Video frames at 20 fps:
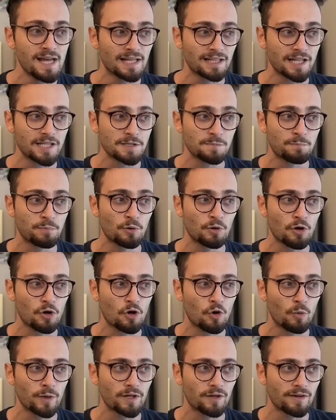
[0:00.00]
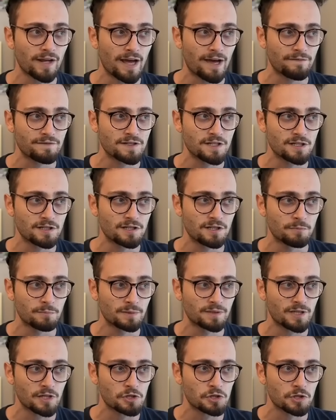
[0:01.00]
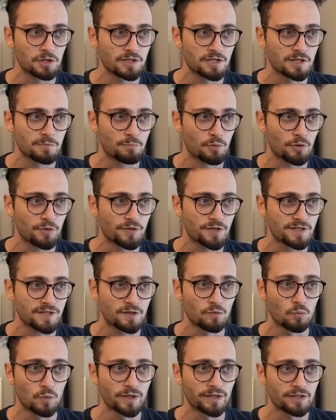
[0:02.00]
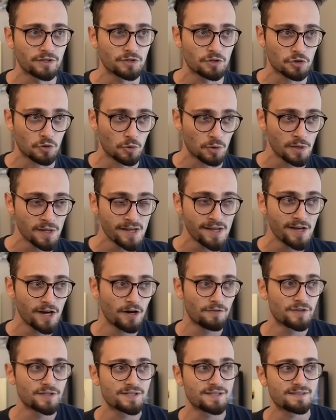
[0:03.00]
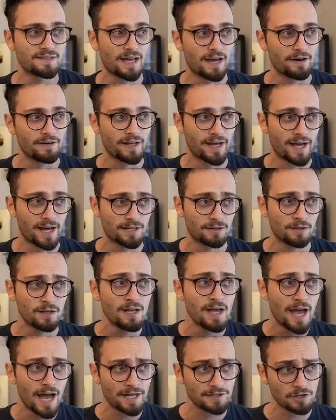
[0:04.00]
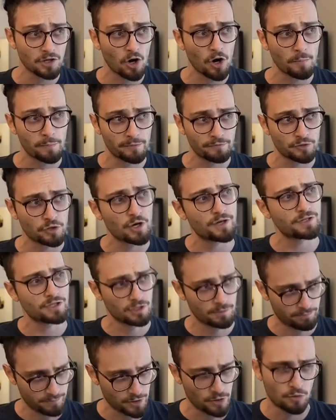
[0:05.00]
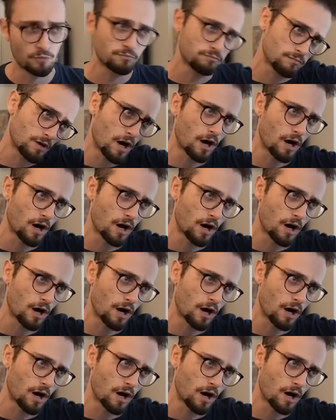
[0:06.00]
Let's put our queen on f six to potentially support this and win control of this entire diagonal. As Karpov tries to, you know,